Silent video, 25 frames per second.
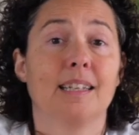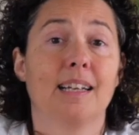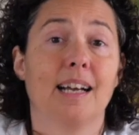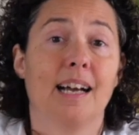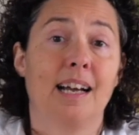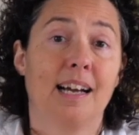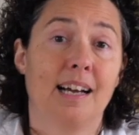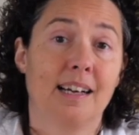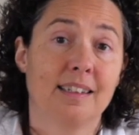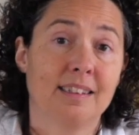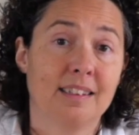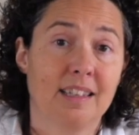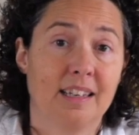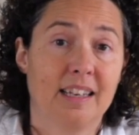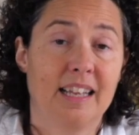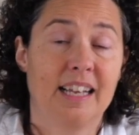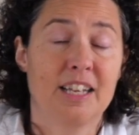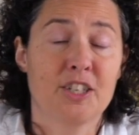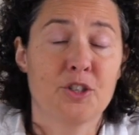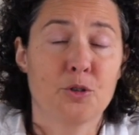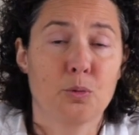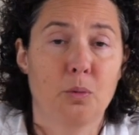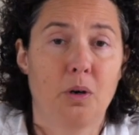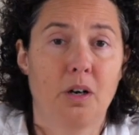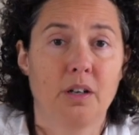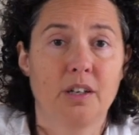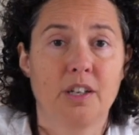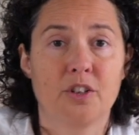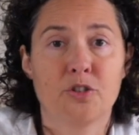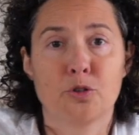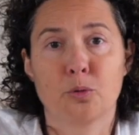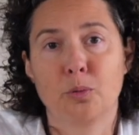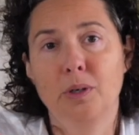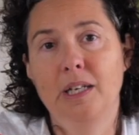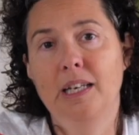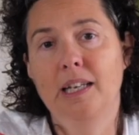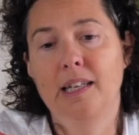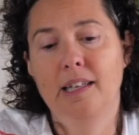And the last one is
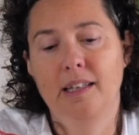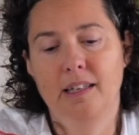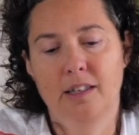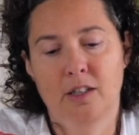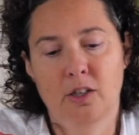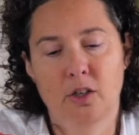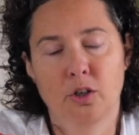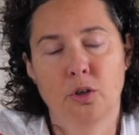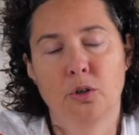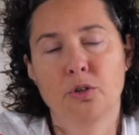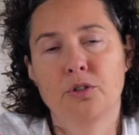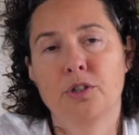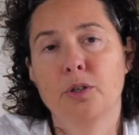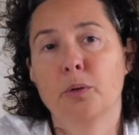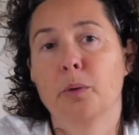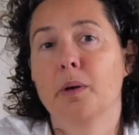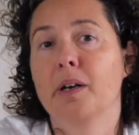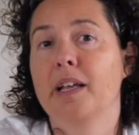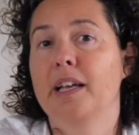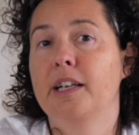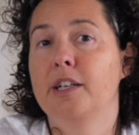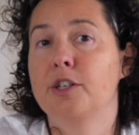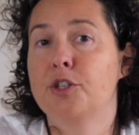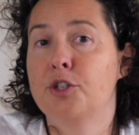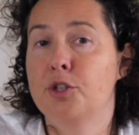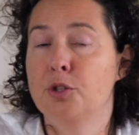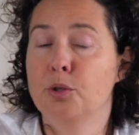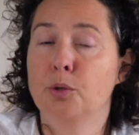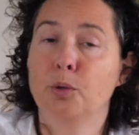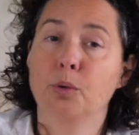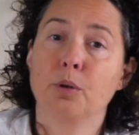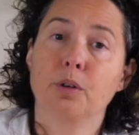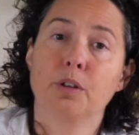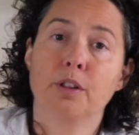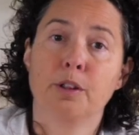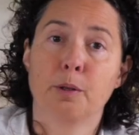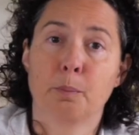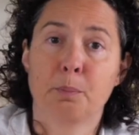really closely related
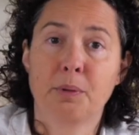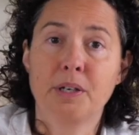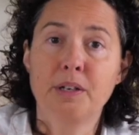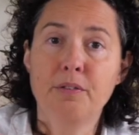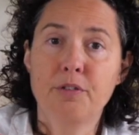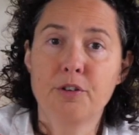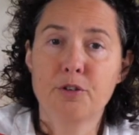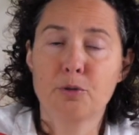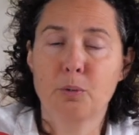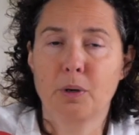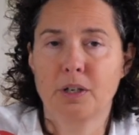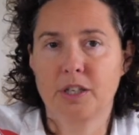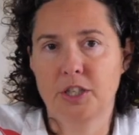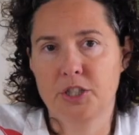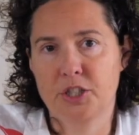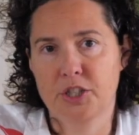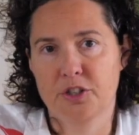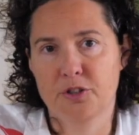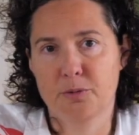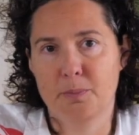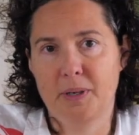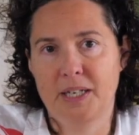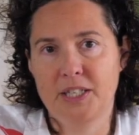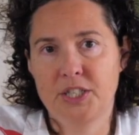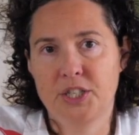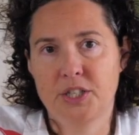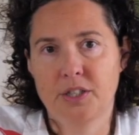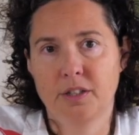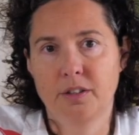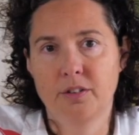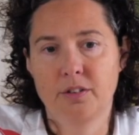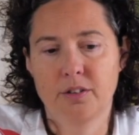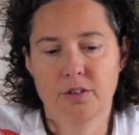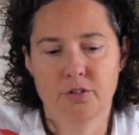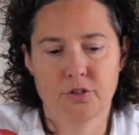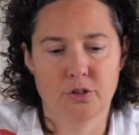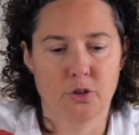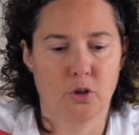to the previous one I just mentioned.
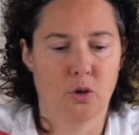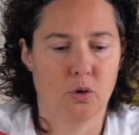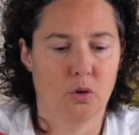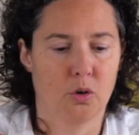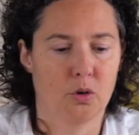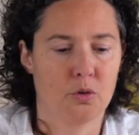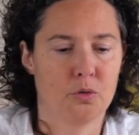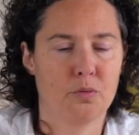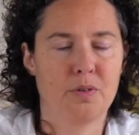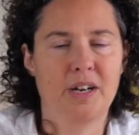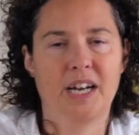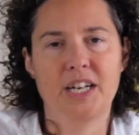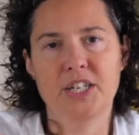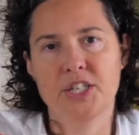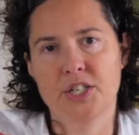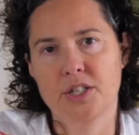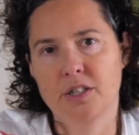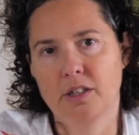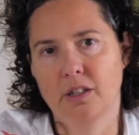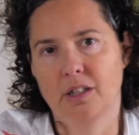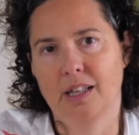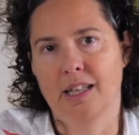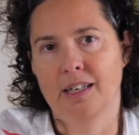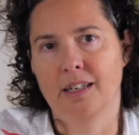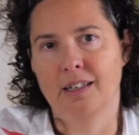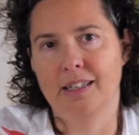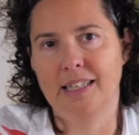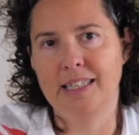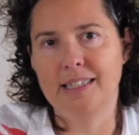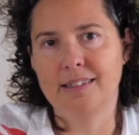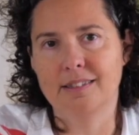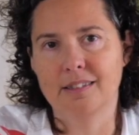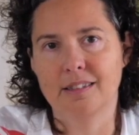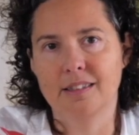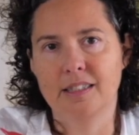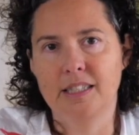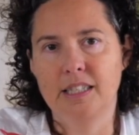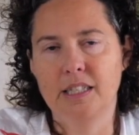So rational and
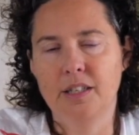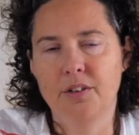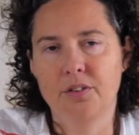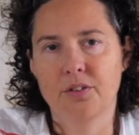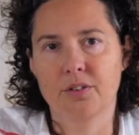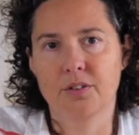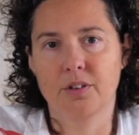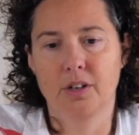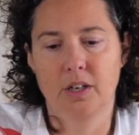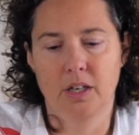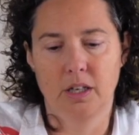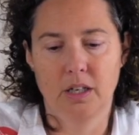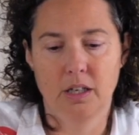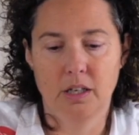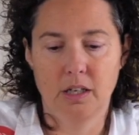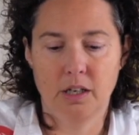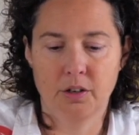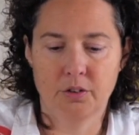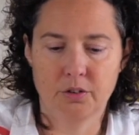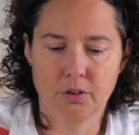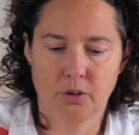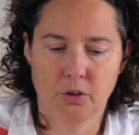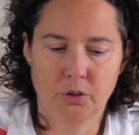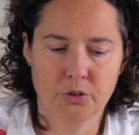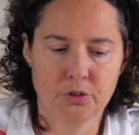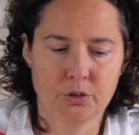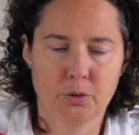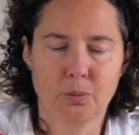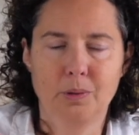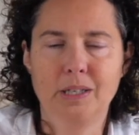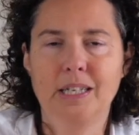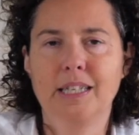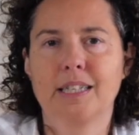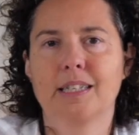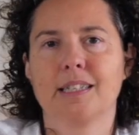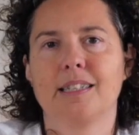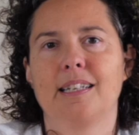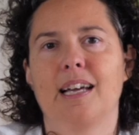latent needs is also
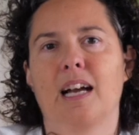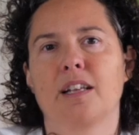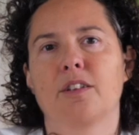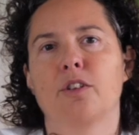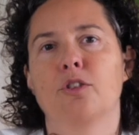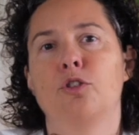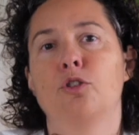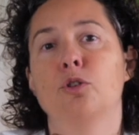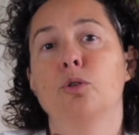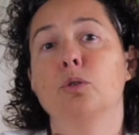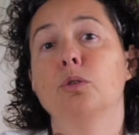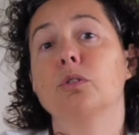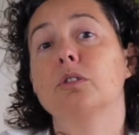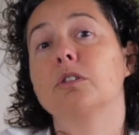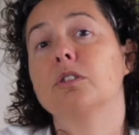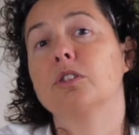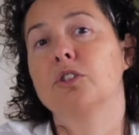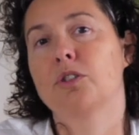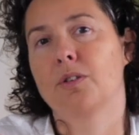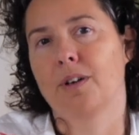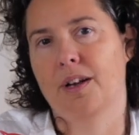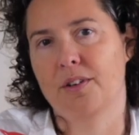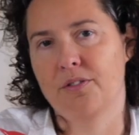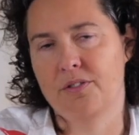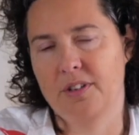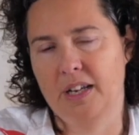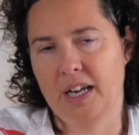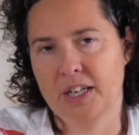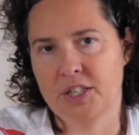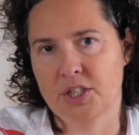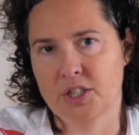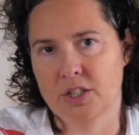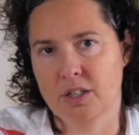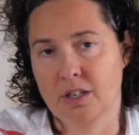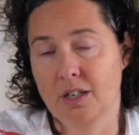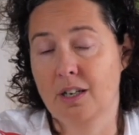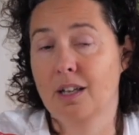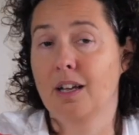really connected to
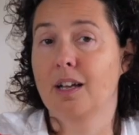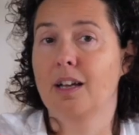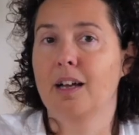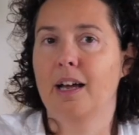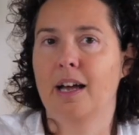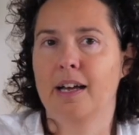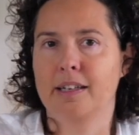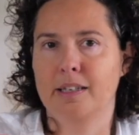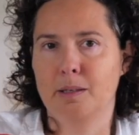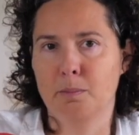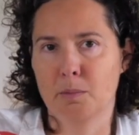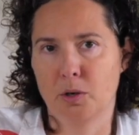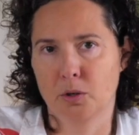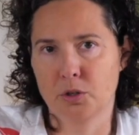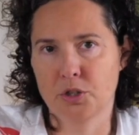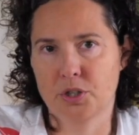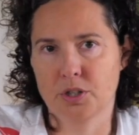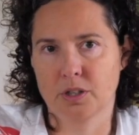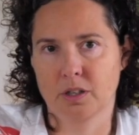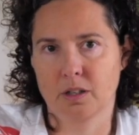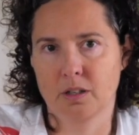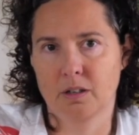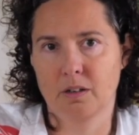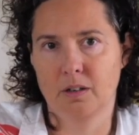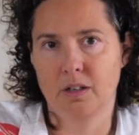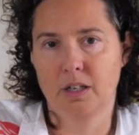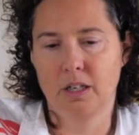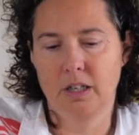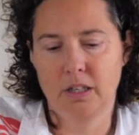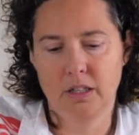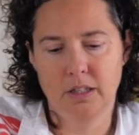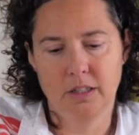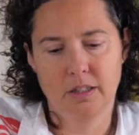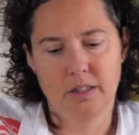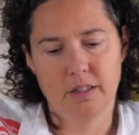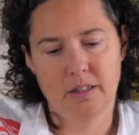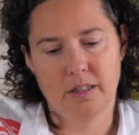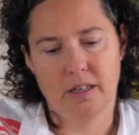transaction and emotion.
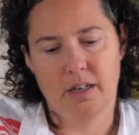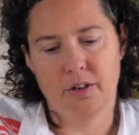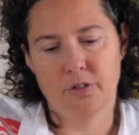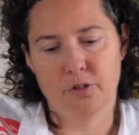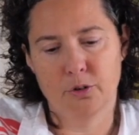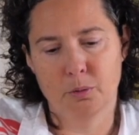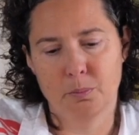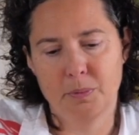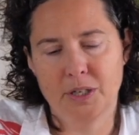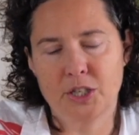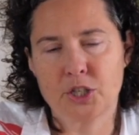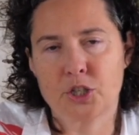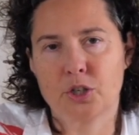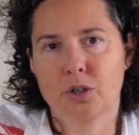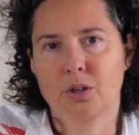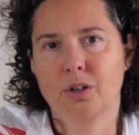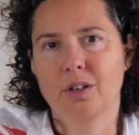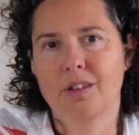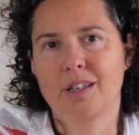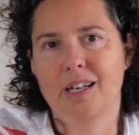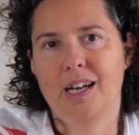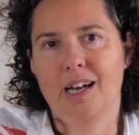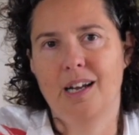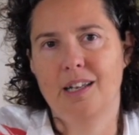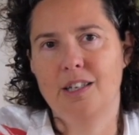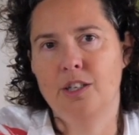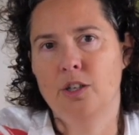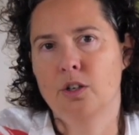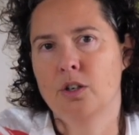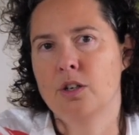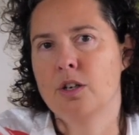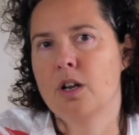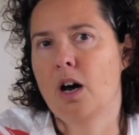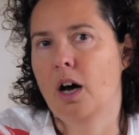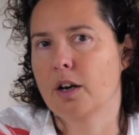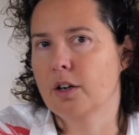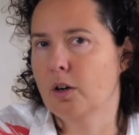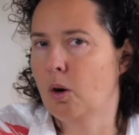And so make sure that you're
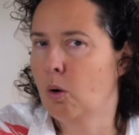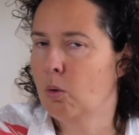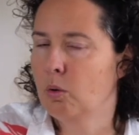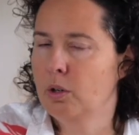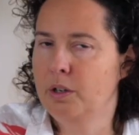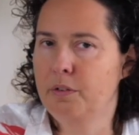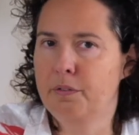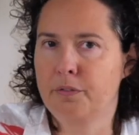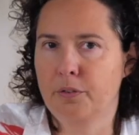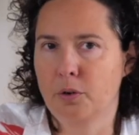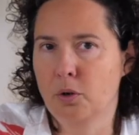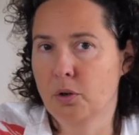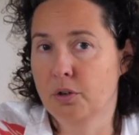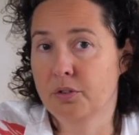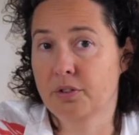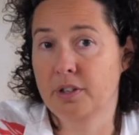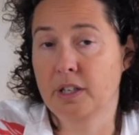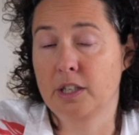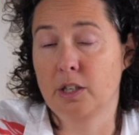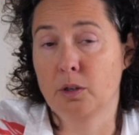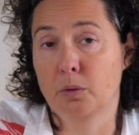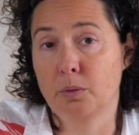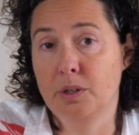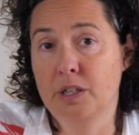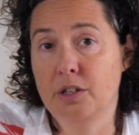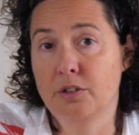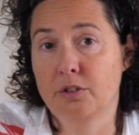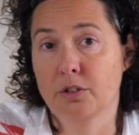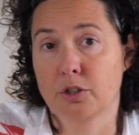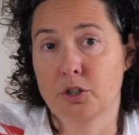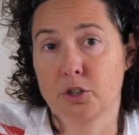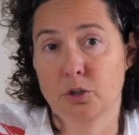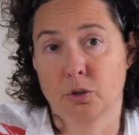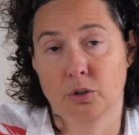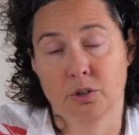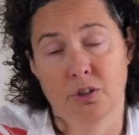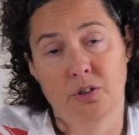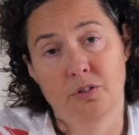not only focusing your research
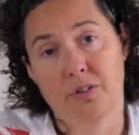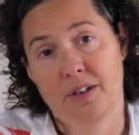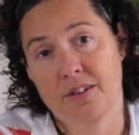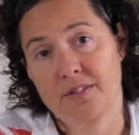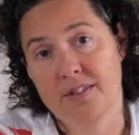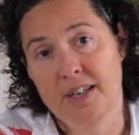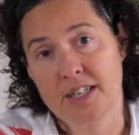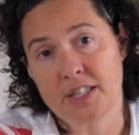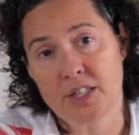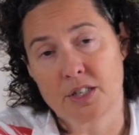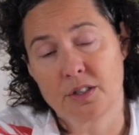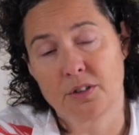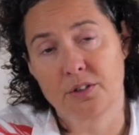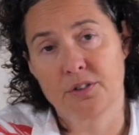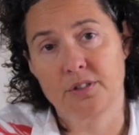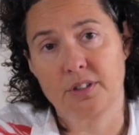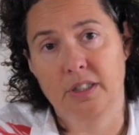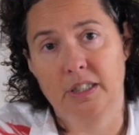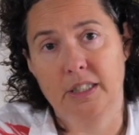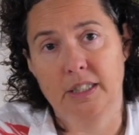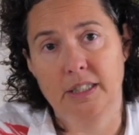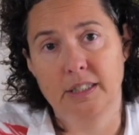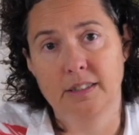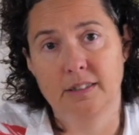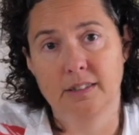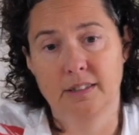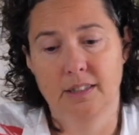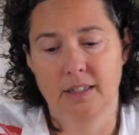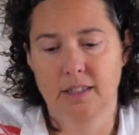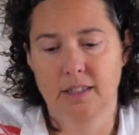on the transactional side,